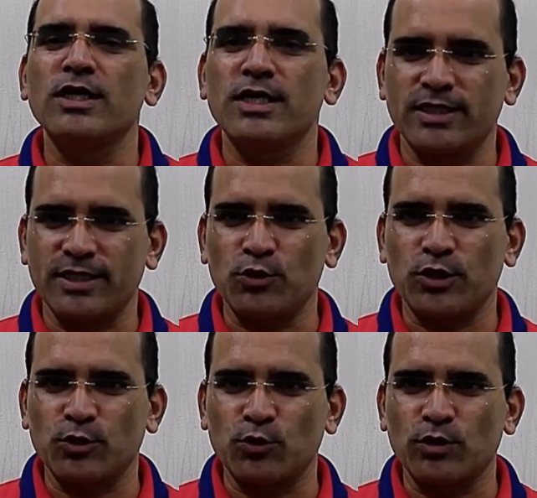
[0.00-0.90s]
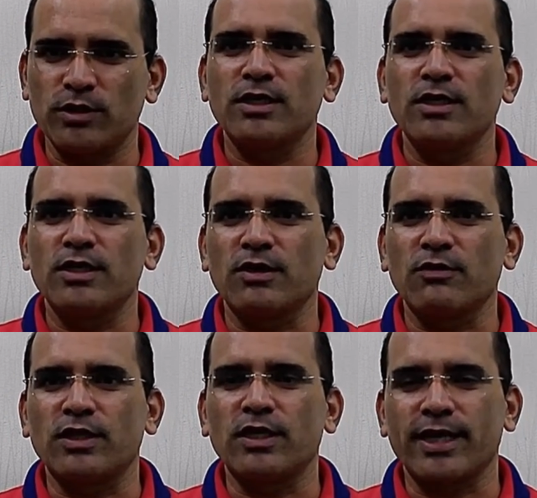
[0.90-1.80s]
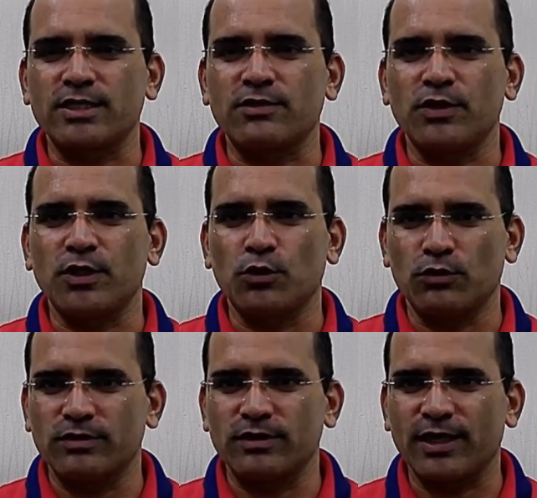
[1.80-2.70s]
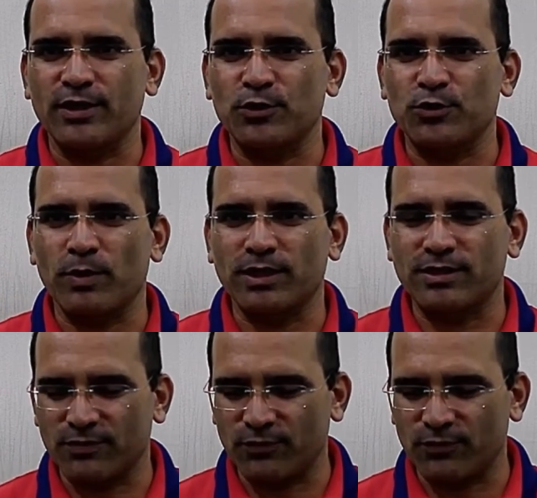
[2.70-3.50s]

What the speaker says: See you soon with the next video. Thank you so much for